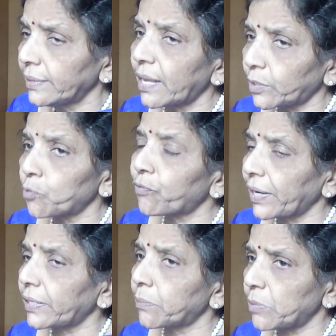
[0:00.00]
that you
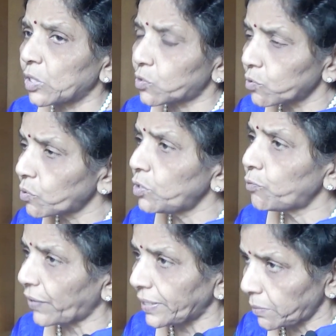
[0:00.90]
find them in the soil, you
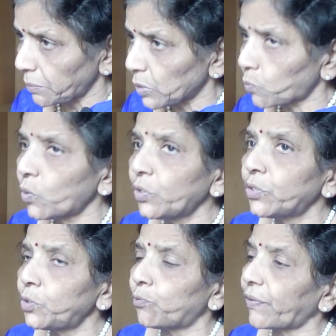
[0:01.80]
find them in the
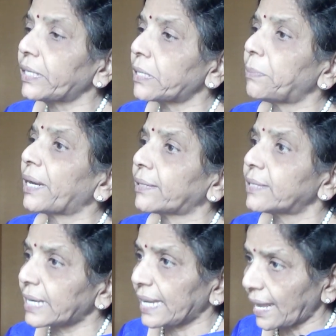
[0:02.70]
water, you find them in
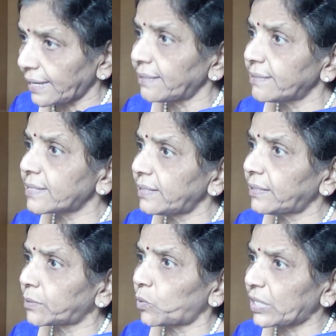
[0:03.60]
other carriers in
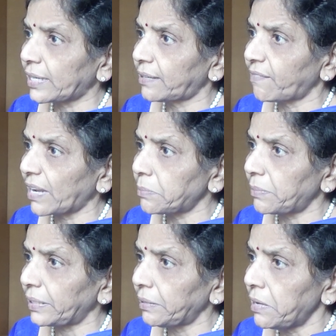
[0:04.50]
the aquatic
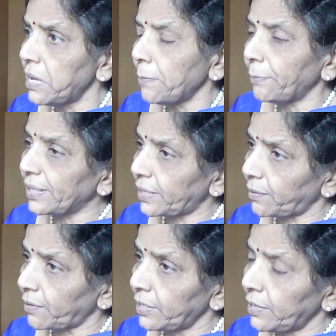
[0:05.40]
environment, be
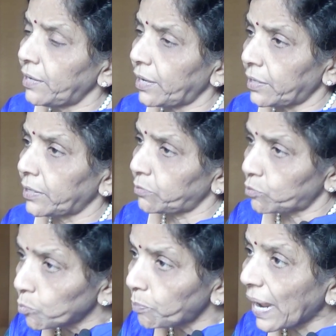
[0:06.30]
they
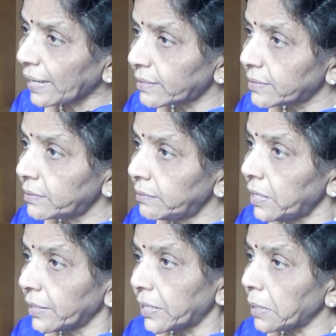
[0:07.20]
zooplankton,
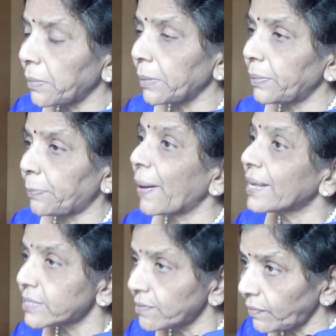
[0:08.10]
they may be
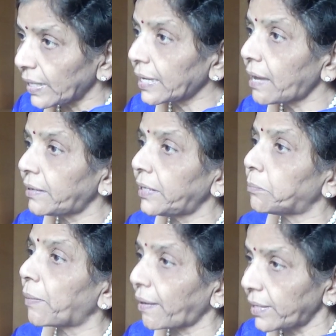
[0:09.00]
passively
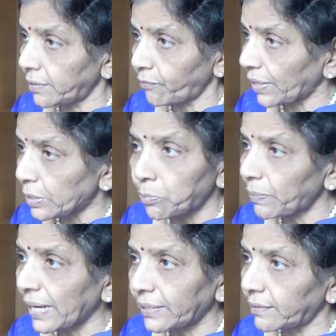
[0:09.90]
carried by the
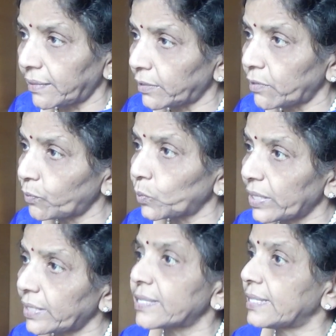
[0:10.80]
phytoplankton, and therefore
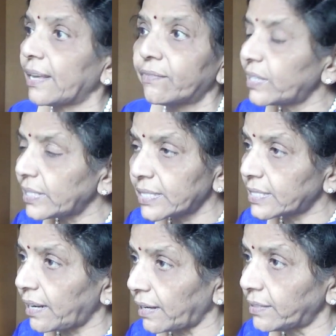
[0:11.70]
there is never a
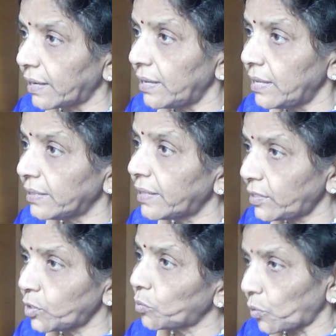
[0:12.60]
state
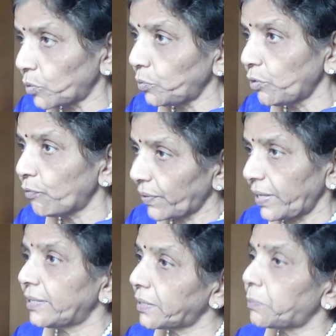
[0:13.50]
that you're not going to
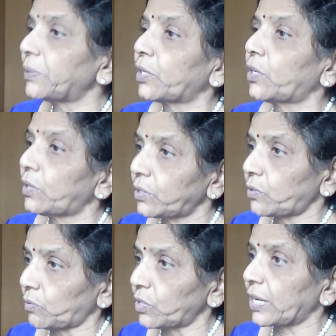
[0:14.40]
find that
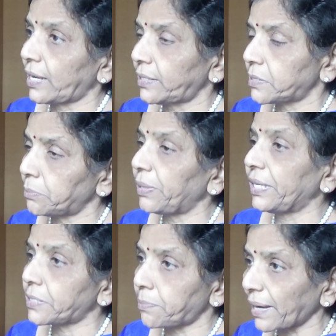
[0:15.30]
particular organism, be
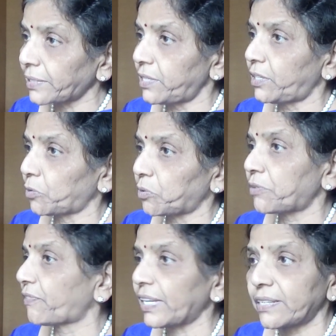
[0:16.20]
it a bacteria or
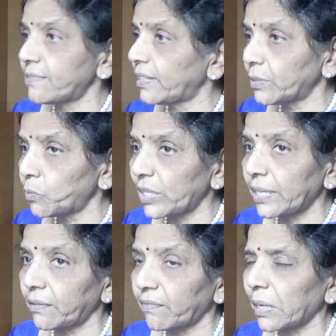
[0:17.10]
a virus, in the
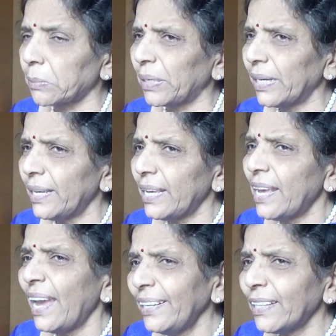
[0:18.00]
aquatic environment.
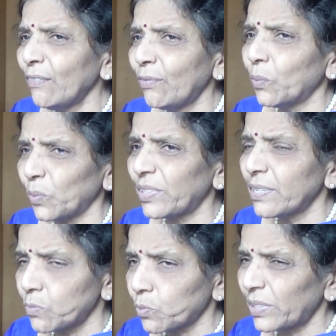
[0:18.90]
And therefore
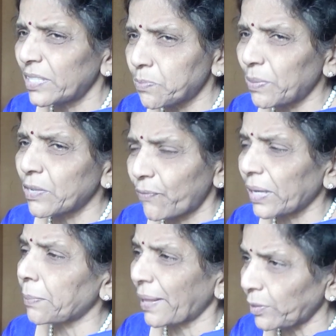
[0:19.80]
this word
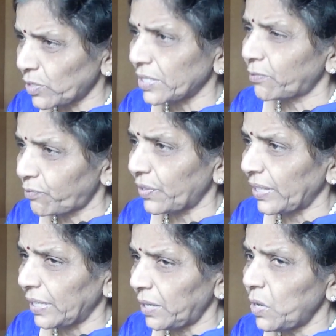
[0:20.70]
specific pathogen
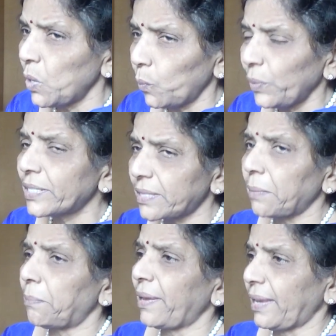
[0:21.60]
free, which
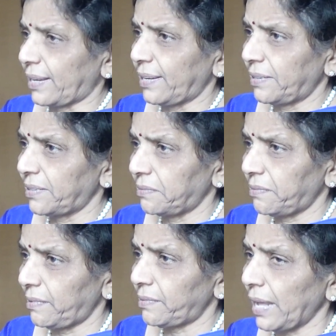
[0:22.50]
they make
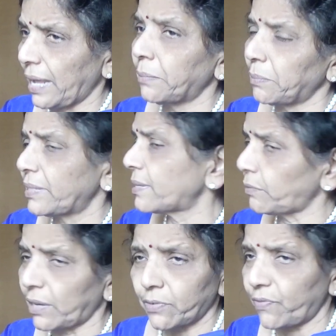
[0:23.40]
the animals,
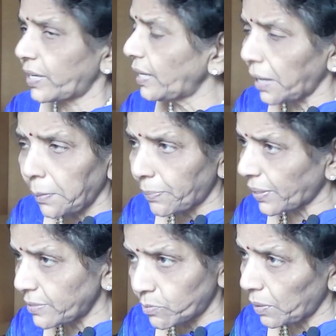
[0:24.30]
and at a very high
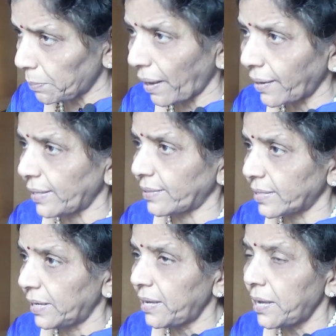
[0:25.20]
price we buy
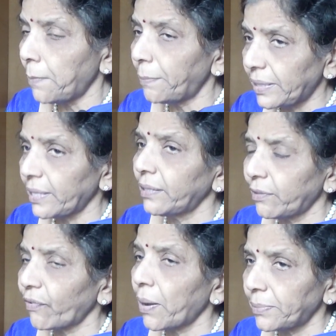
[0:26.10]
it, but then
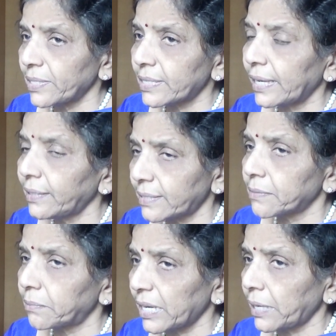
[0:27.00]
the farmers get
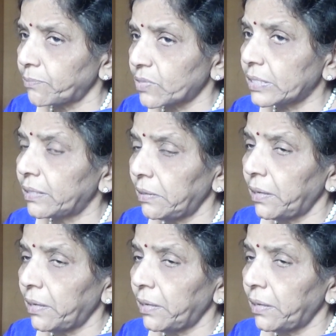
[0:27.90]
sometimes